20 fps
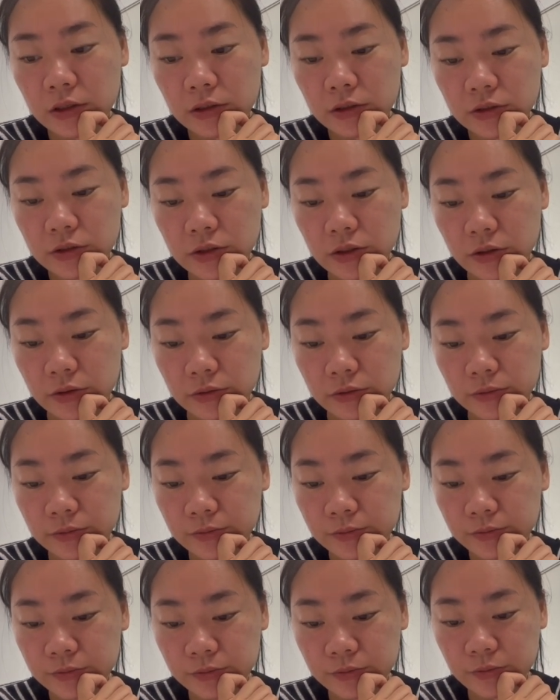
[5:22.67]
So
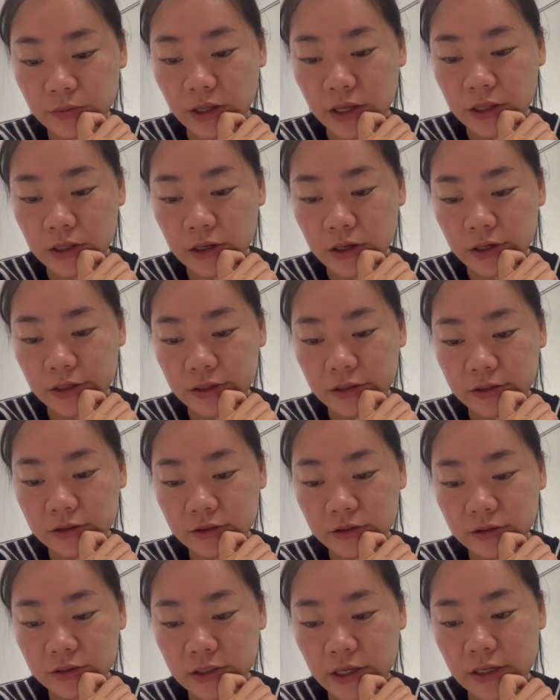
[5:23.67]
in
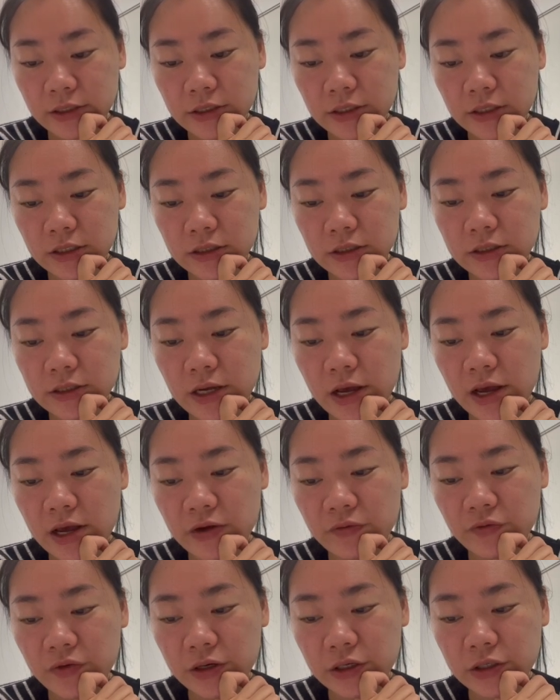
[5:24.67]
a sentence, that
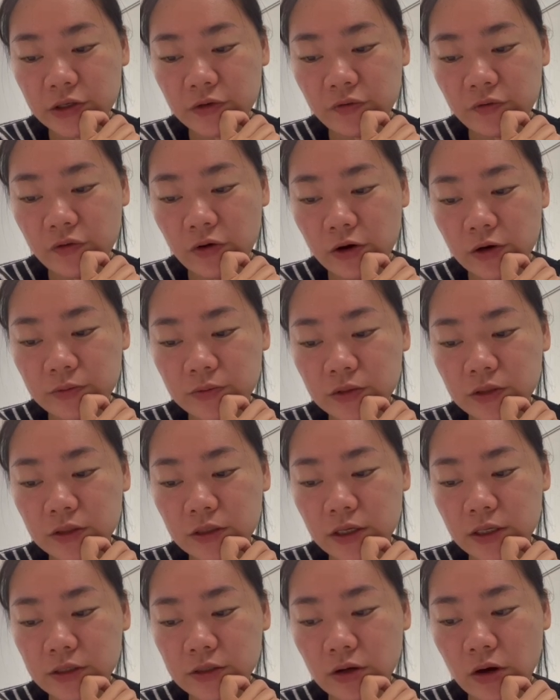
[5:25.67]
infinitive forms
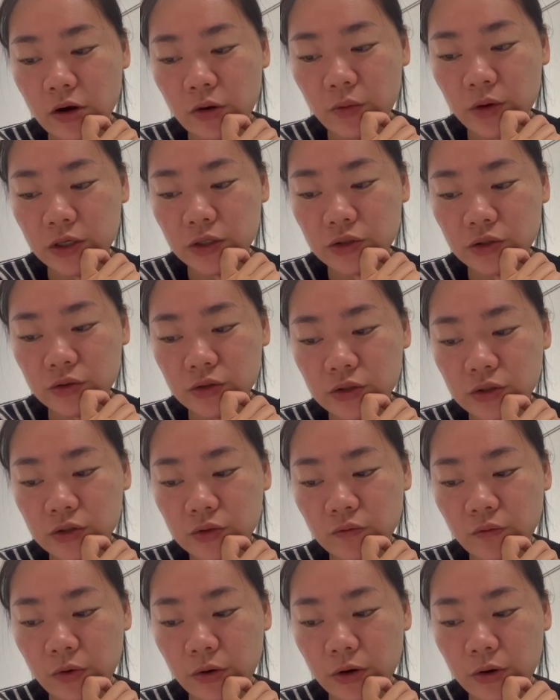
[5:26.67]
is always
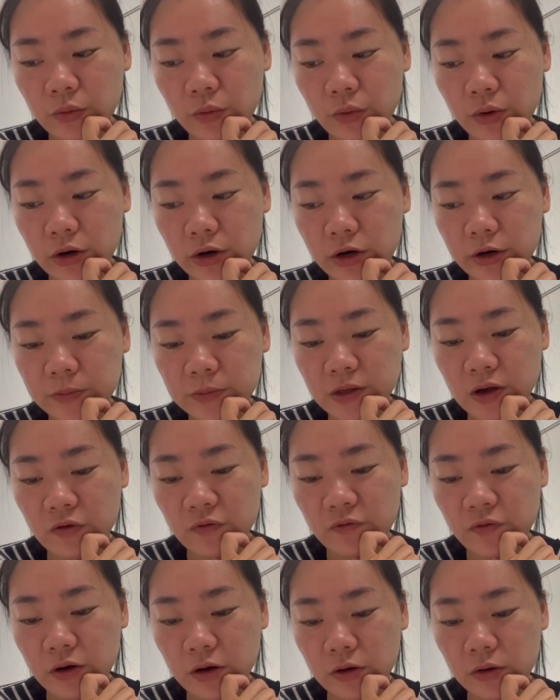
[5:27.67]
used for a verb
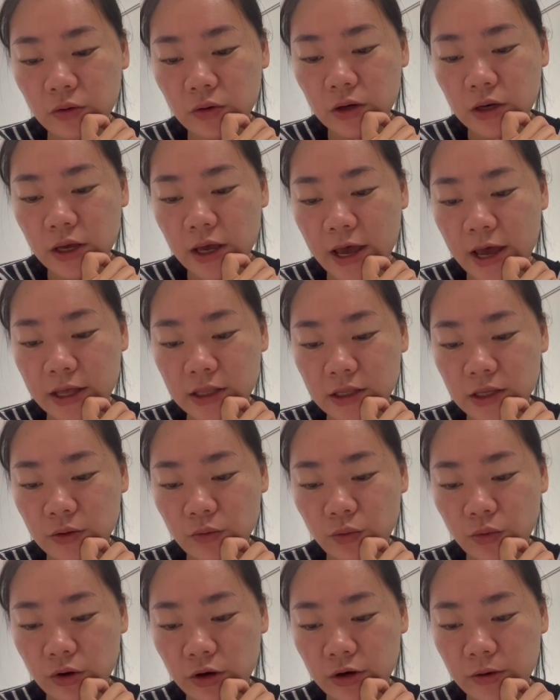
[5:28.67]
that follow any
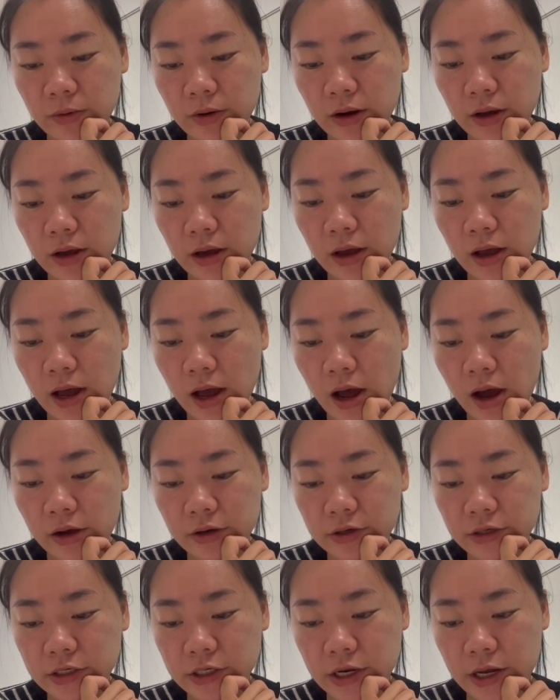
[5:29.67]
verb
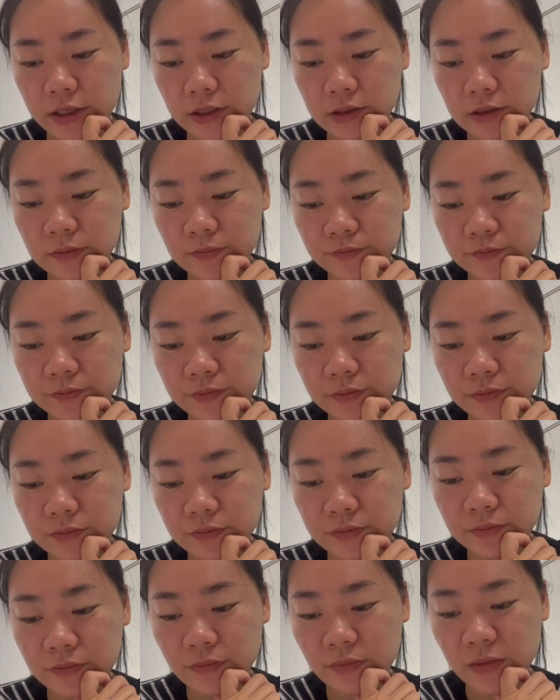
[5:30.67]
other than
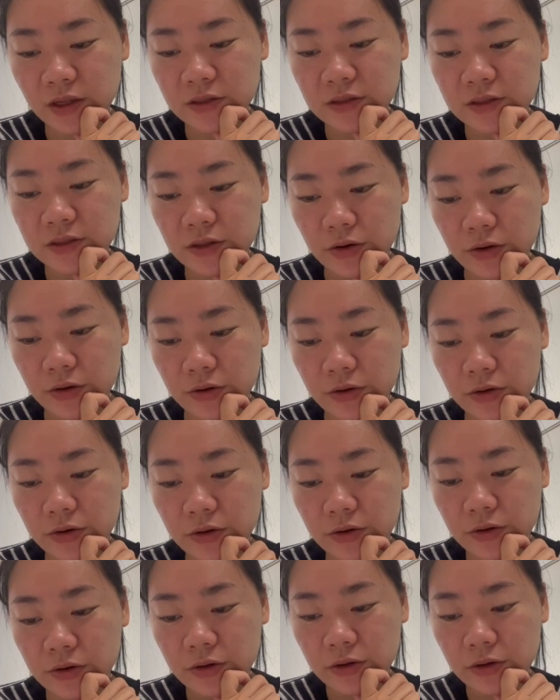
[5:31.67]
ser.